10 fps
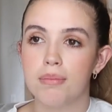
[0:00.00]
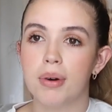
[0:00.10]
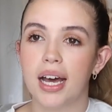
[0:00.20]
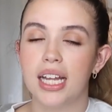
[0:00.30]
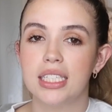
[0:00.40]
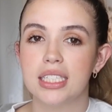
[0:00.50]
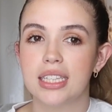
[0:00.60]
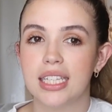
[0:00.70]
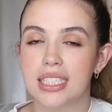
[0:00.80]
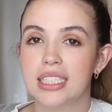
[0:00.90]
but
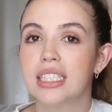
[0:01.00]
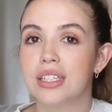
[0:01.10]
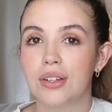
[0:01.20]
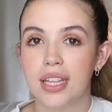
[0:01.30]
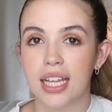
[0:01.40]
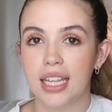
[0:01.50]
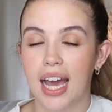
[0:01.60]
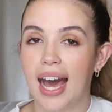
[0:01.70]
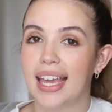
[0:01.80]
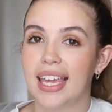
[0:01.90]
this is a little thing
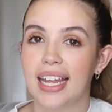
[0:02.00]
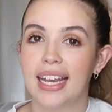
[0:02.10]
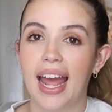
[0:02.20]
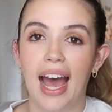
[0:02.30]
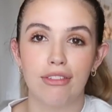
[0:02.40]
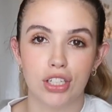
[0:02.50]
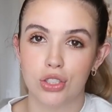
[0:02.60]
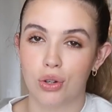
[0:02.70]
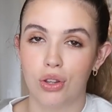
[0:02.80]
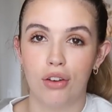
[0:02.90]
that I can have
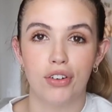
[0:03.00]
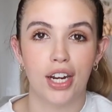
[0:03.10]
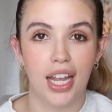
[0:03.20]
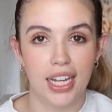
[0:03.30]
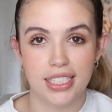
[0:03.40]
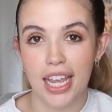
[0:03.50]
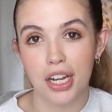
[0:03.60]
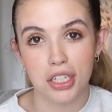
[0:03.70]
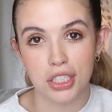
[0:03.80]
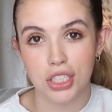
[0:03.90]
control over and
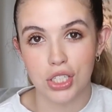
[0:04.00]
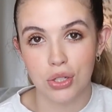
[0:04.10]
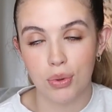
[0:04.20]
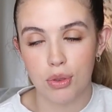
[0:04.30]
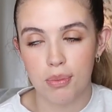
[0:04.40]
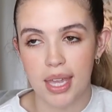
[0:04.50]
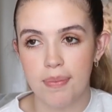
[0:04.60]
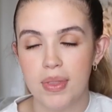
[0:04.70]
take her to do with me.